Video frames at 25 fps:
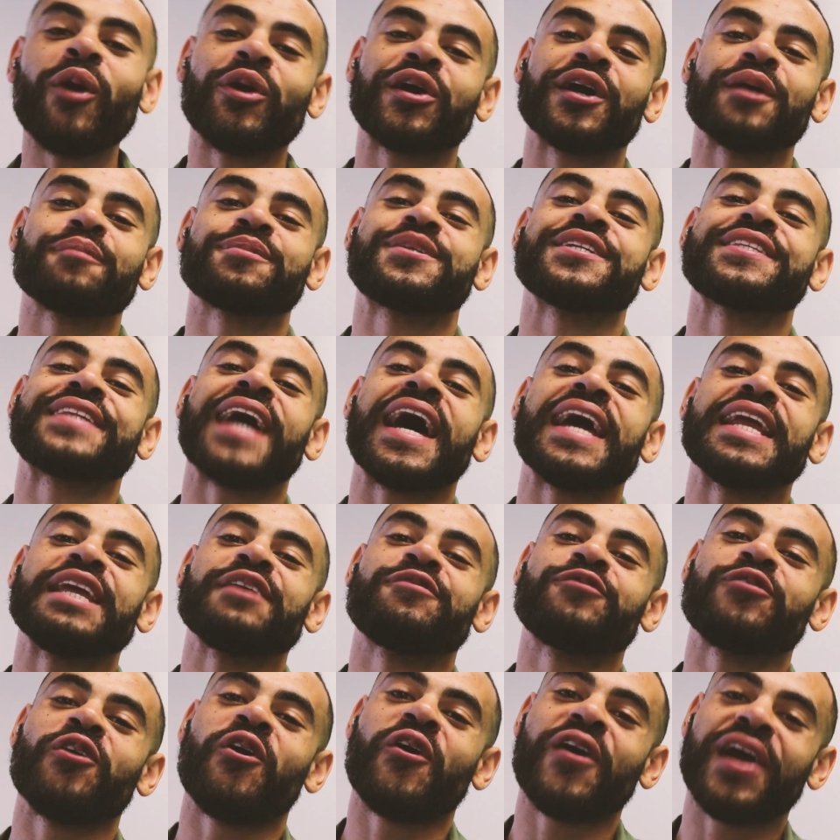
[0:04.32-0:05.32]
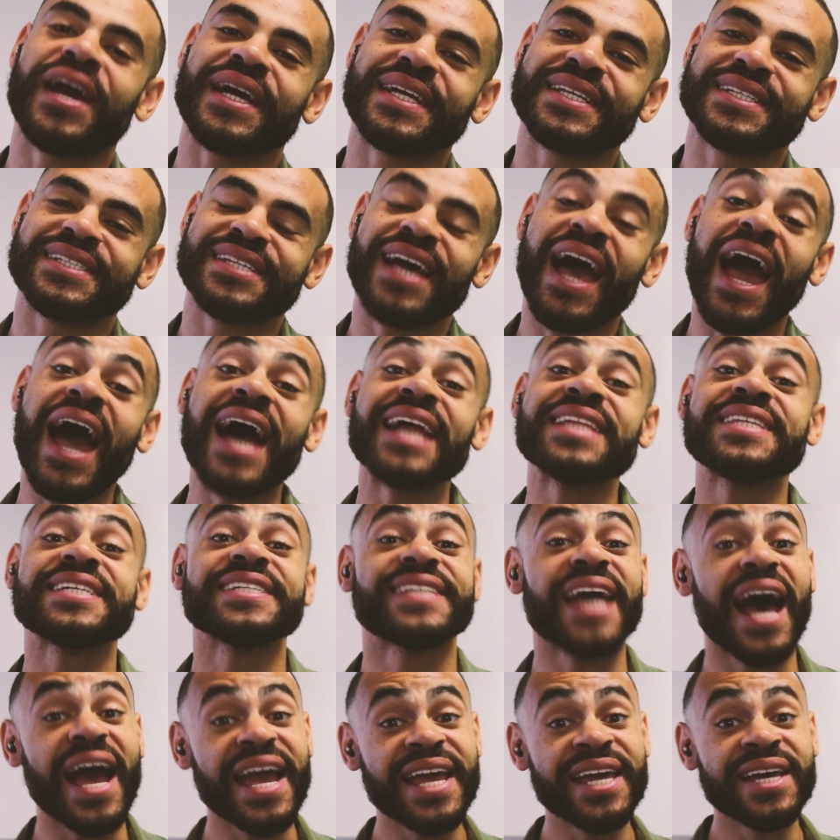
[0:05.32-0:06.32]
Welcome to Daily Forex, and
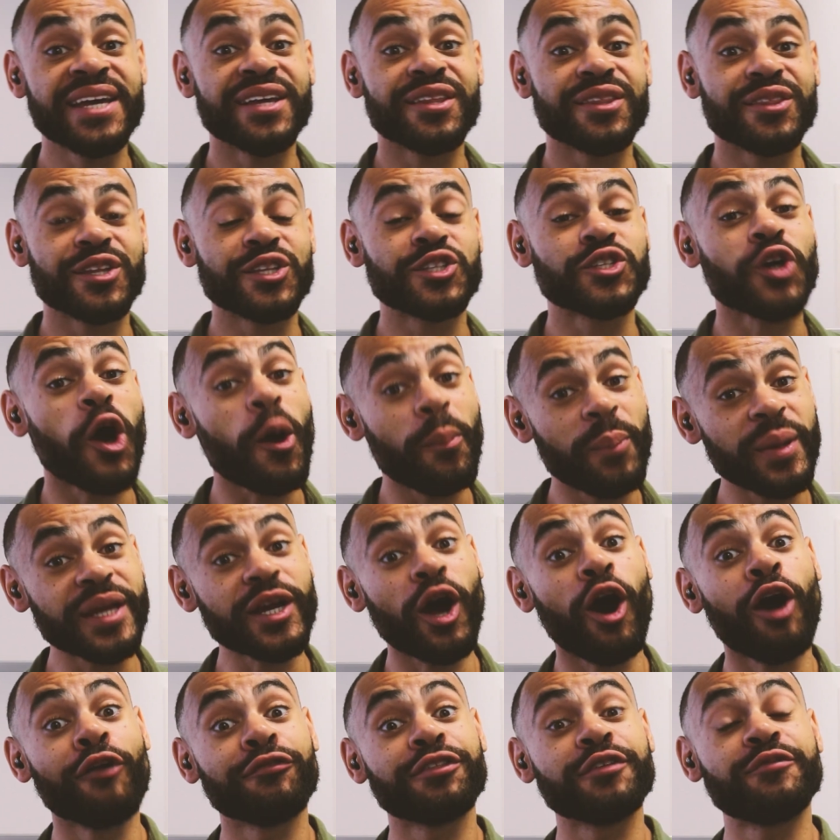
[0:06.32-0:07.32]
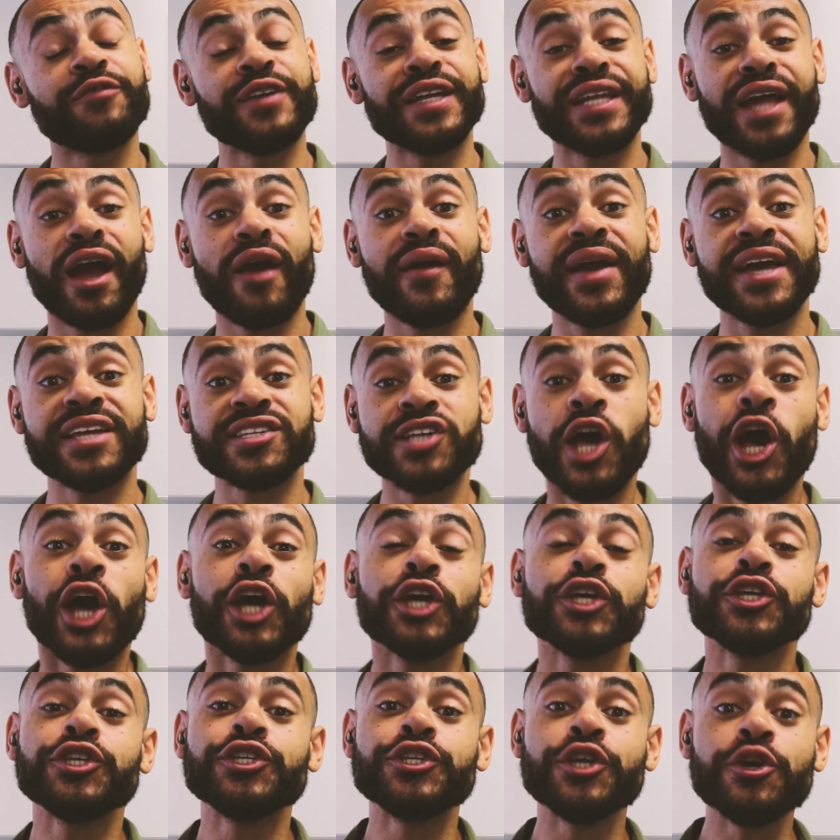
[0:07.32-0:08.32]
today the topic of the video is
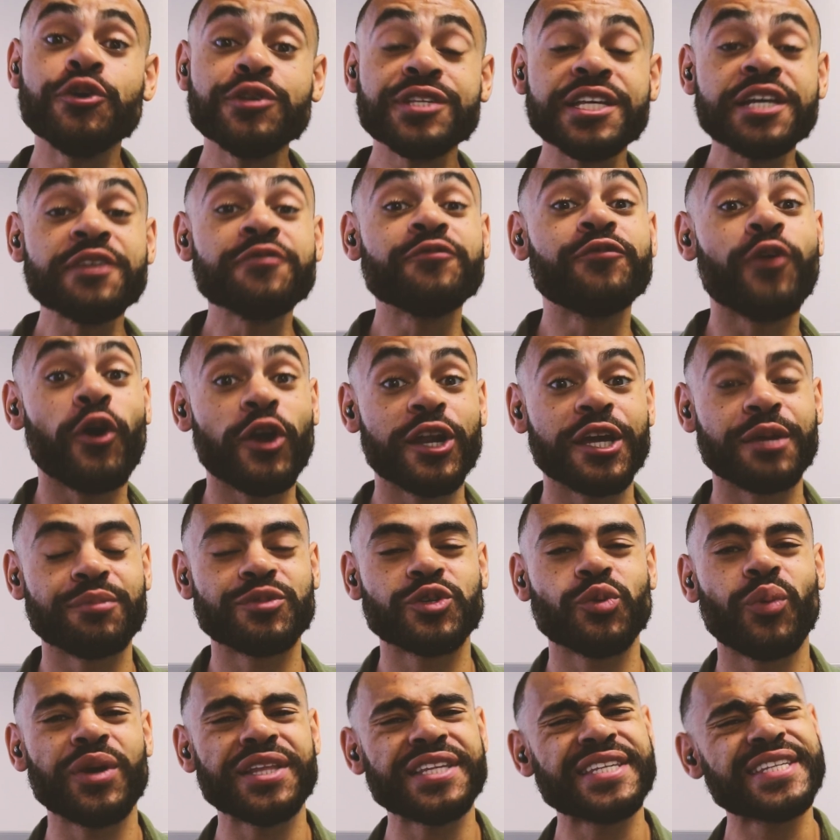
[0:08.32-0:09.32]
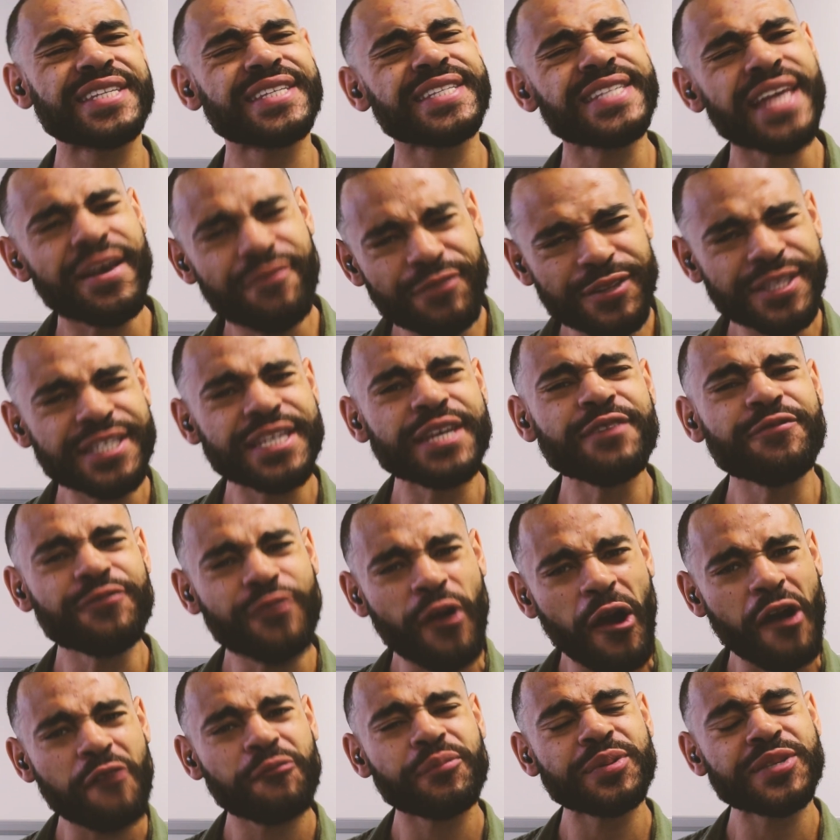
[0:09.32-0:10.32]
using volume to win
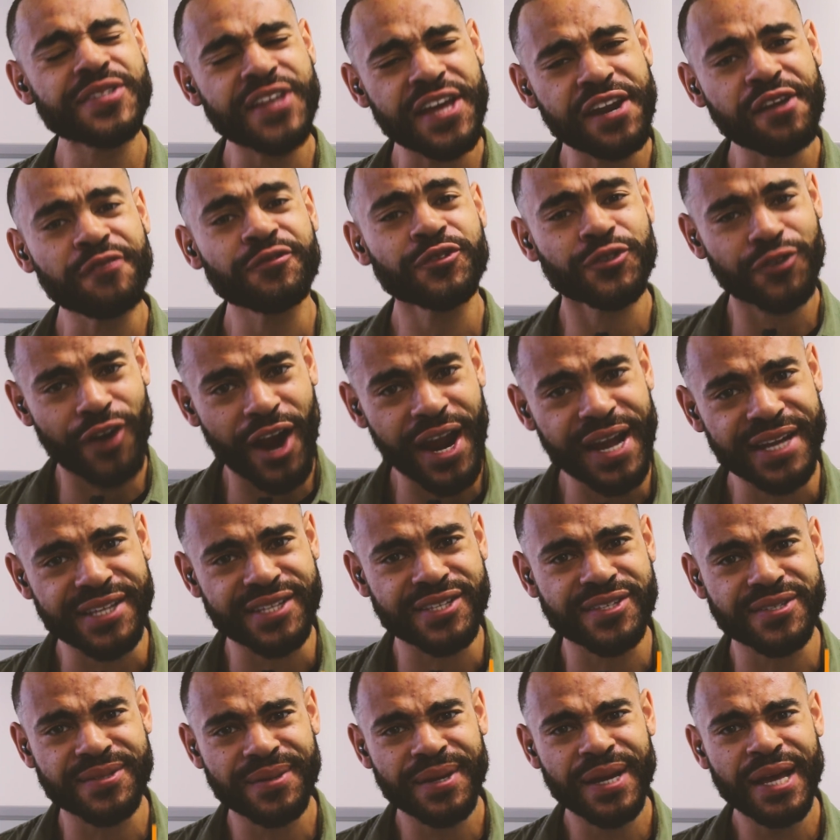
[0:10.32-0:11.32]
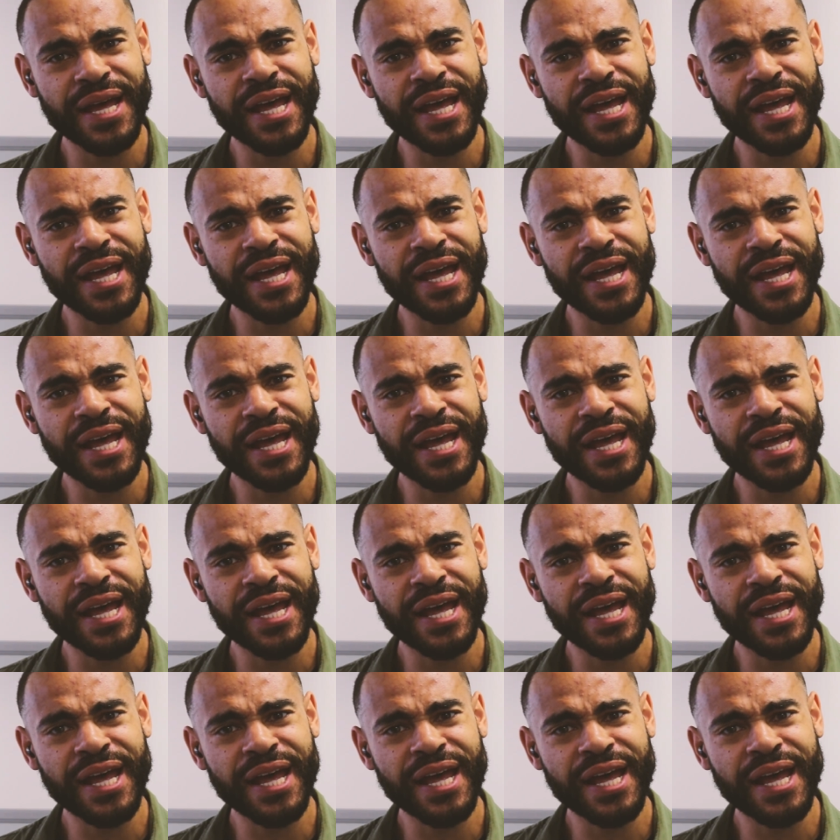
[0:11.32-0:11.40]
75% of trades.